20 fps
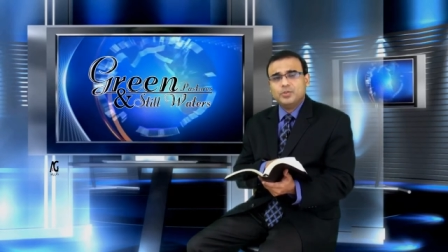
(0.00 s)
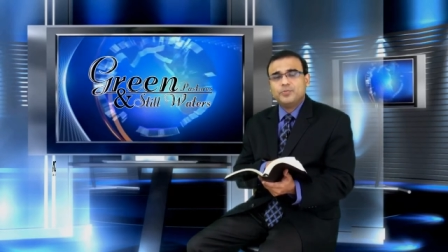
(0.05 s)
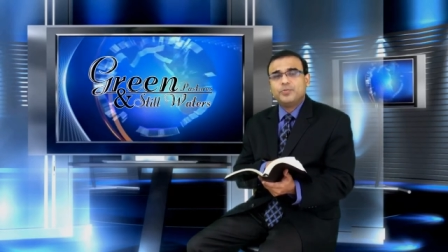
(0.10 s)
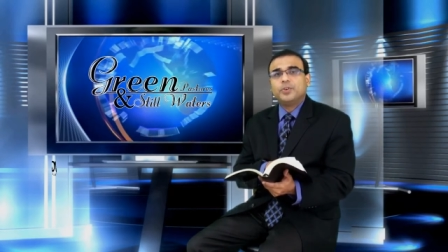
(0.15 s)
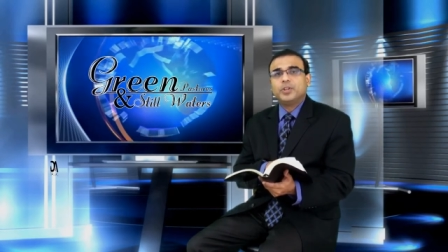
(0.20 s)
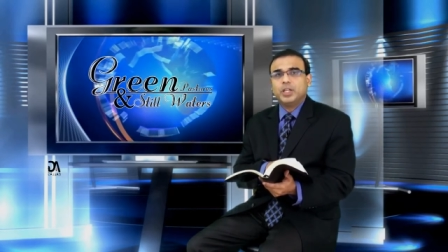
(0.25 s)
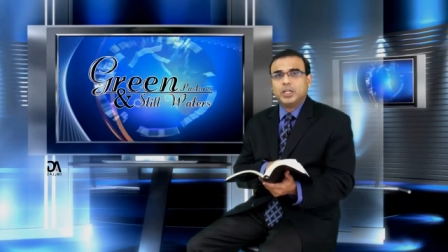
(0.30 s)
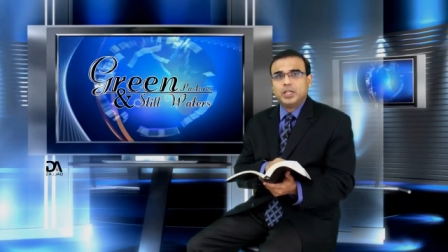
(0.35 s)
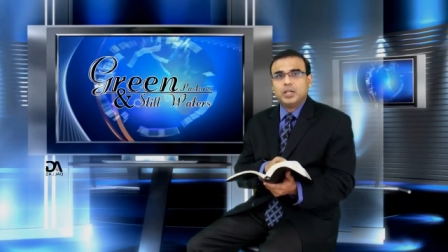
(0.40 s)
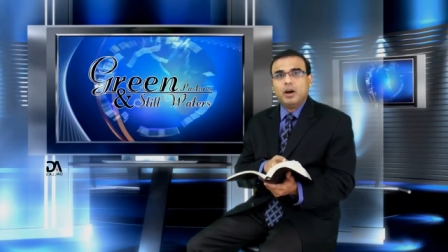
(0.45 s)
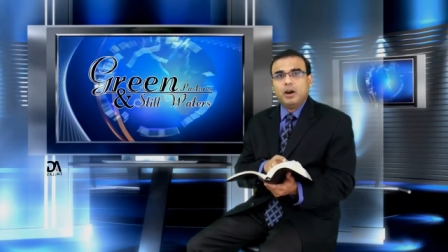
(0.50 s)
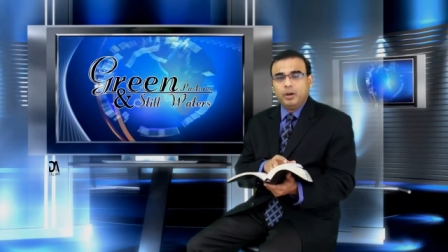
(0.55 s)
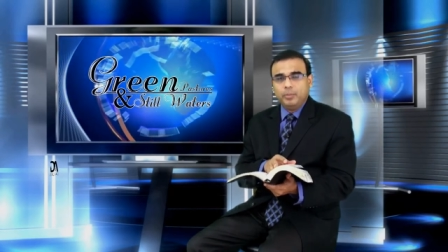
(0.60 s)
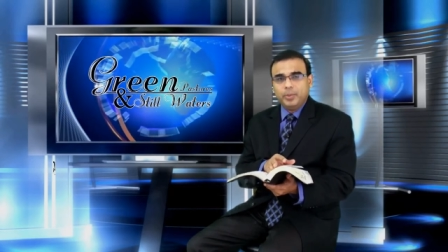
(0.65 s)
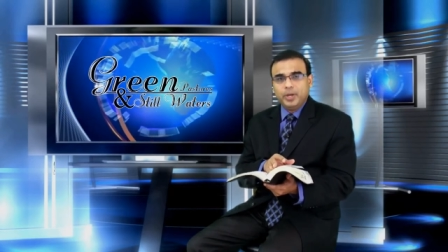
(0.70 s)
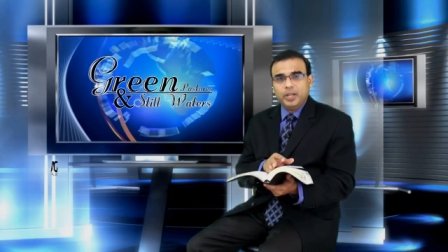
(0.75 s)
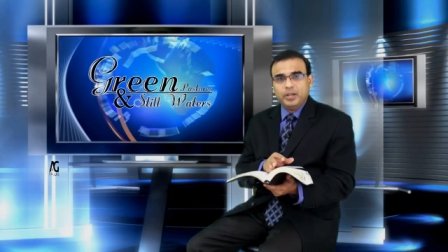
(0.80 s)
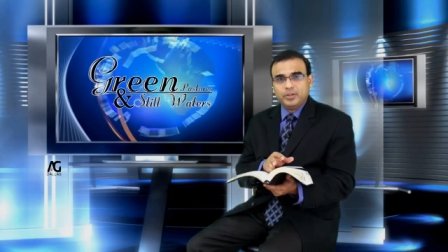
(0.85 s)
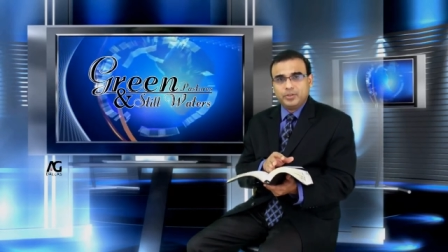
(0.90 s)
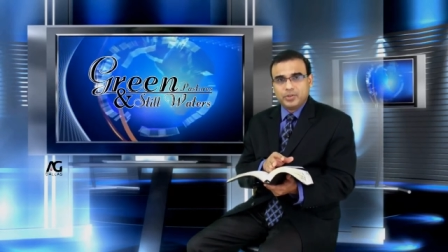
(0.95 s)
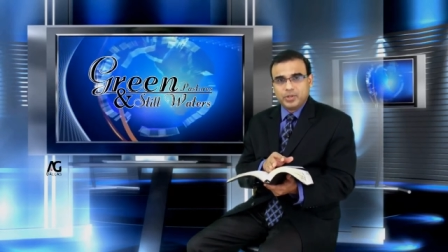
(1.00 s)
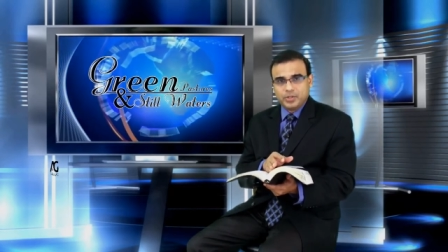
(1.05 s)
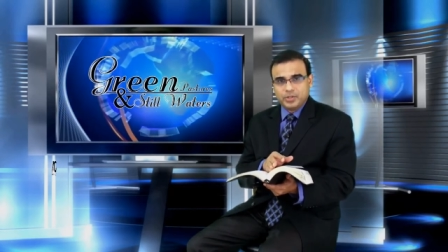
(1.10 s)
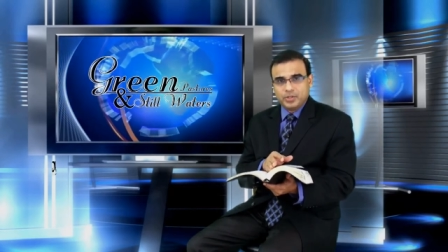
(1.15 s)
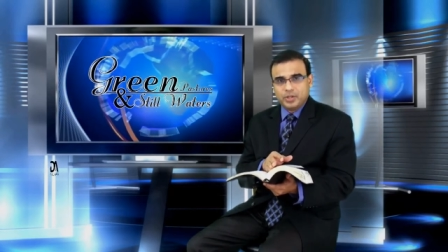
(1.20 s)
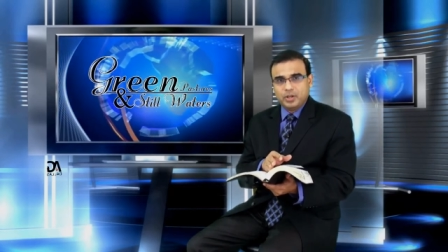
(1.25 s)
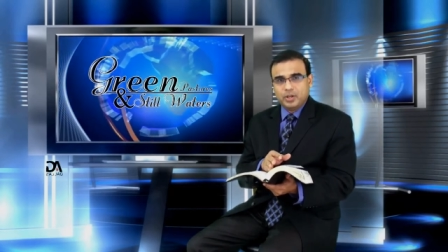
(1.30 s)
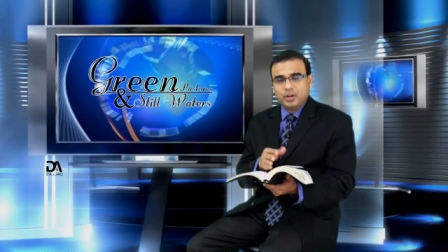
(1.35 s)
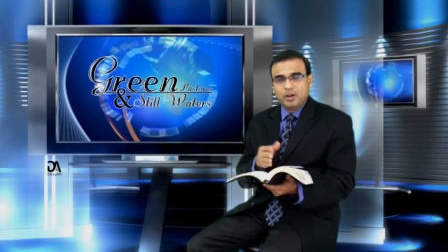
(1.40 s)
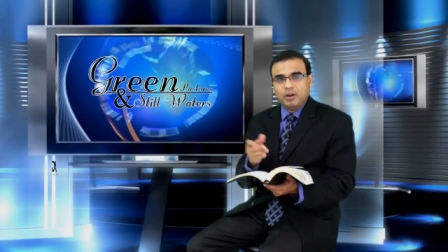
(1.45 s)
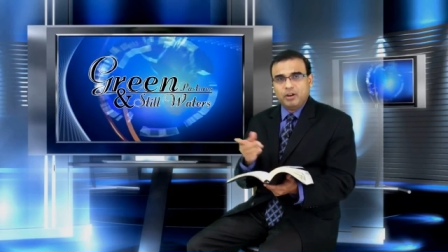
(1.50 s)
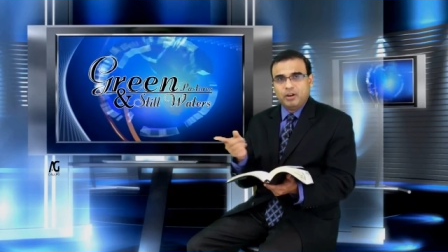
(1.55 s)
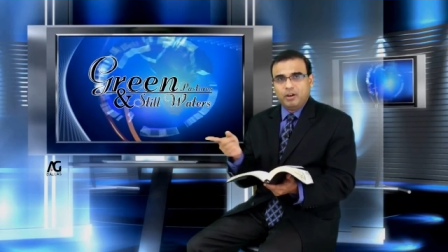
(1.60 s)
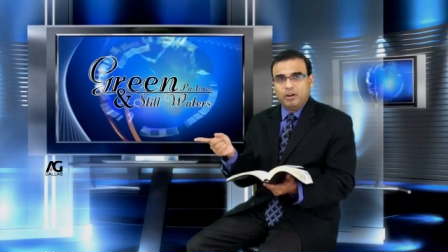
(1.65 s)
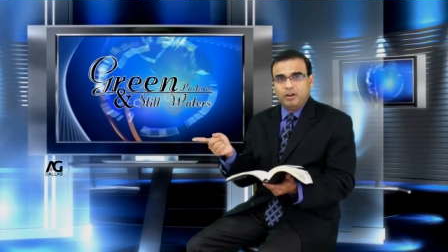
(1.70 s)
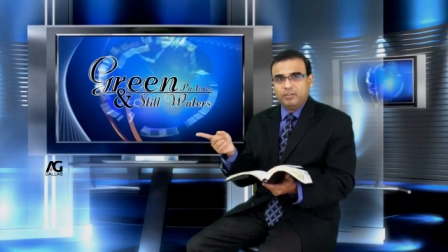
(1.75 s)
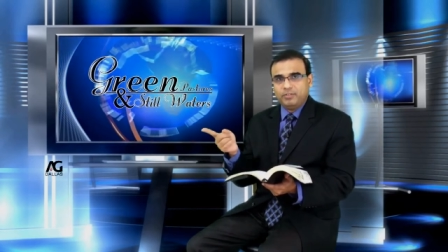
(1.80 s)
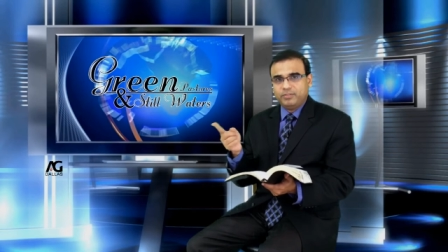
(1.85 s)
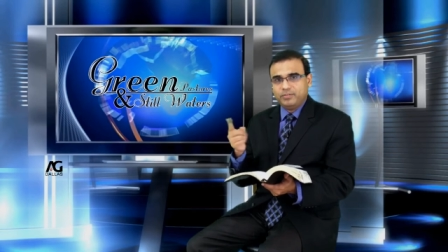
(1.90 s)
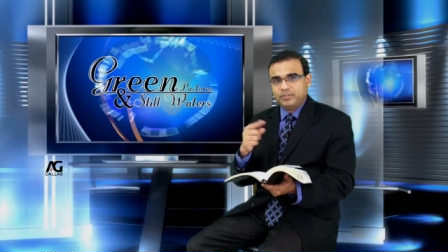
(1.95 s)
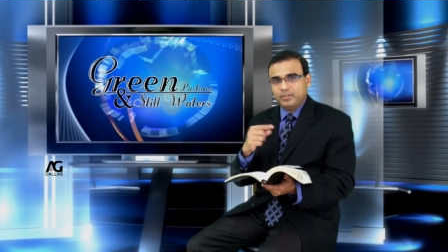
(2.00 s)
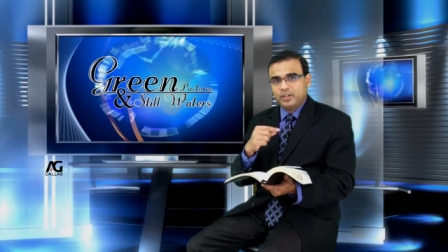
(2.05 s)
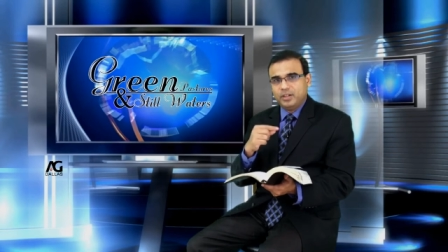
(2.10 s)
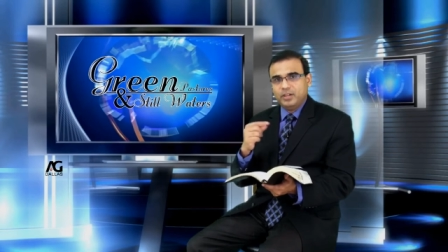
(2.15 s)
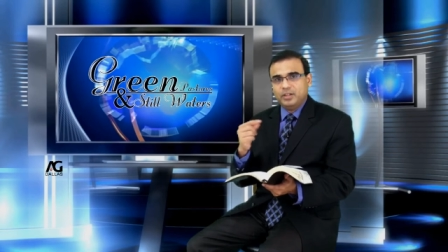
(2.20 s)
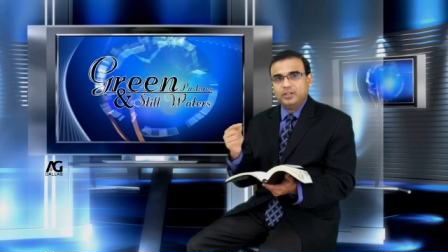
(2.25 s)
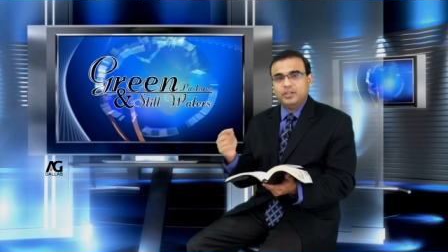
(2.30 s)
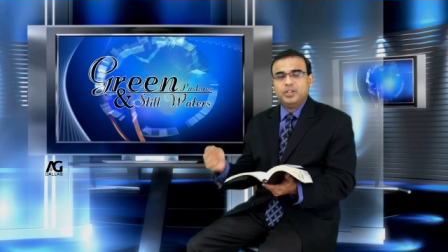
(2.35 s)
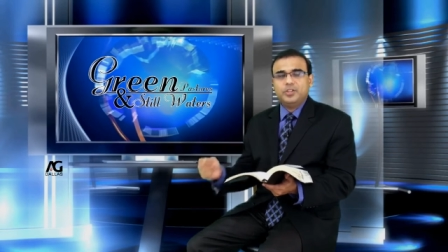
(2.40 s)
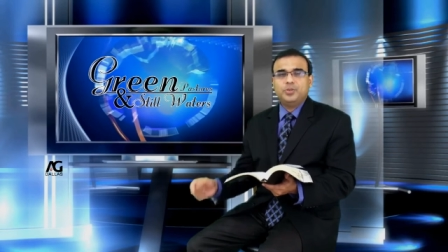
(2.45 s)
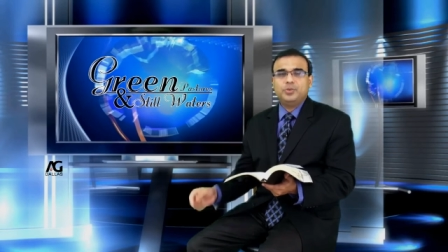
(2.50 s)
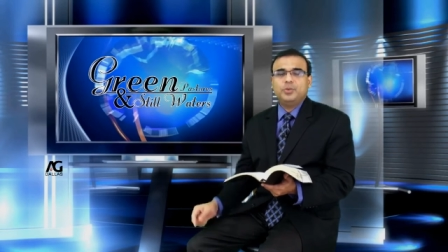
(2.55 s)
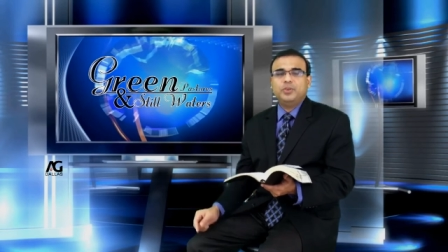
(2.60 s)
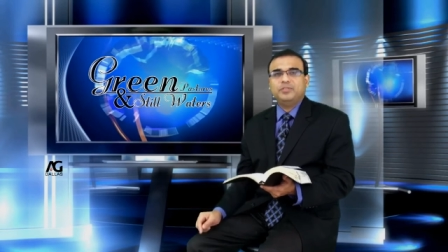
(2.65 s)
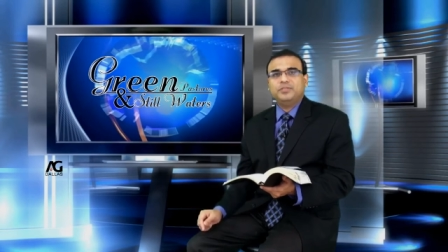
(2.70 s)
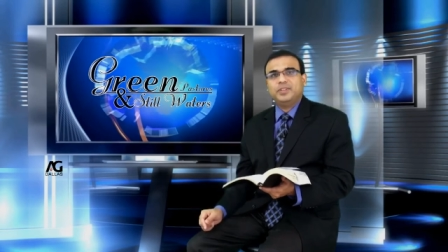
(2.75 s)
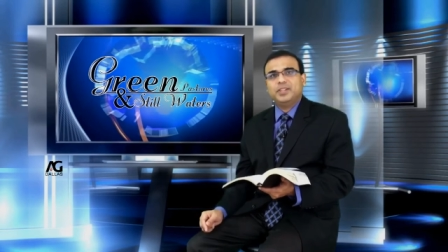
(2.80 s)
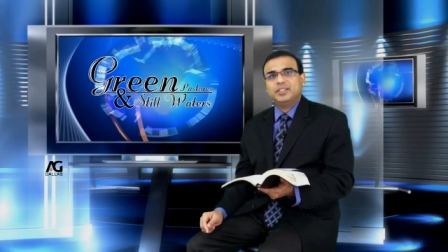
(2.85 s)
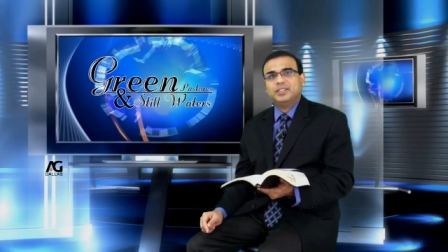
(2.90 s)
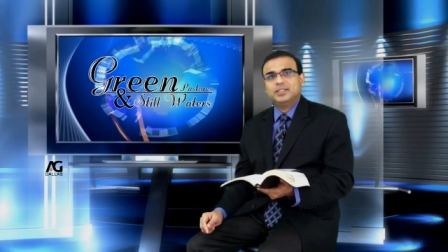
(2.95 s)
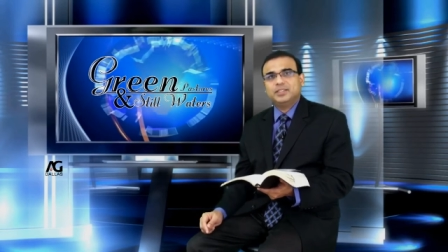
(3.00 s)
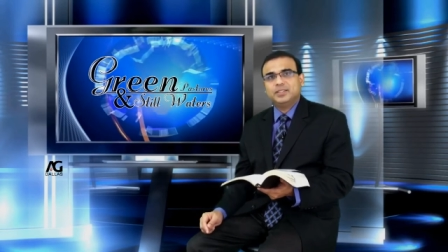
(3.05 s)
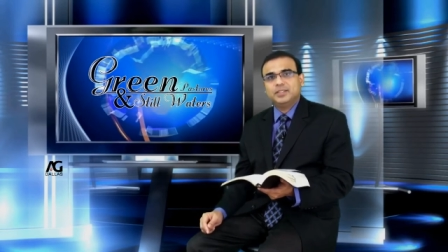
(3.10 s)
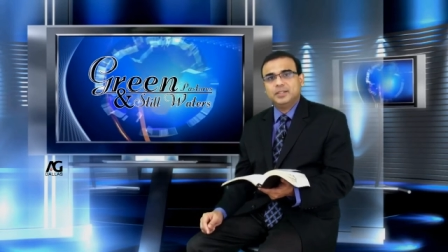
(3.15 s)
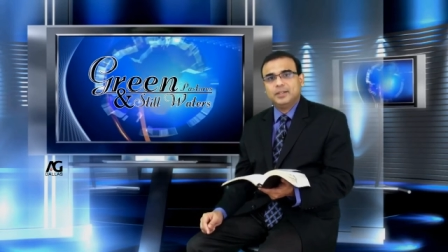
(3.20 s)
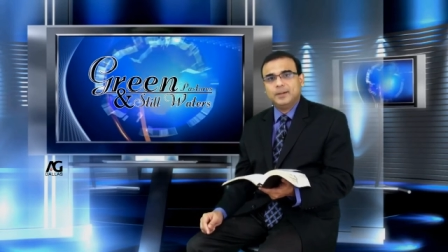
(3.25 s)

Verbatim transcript: for the common interest of the two of us.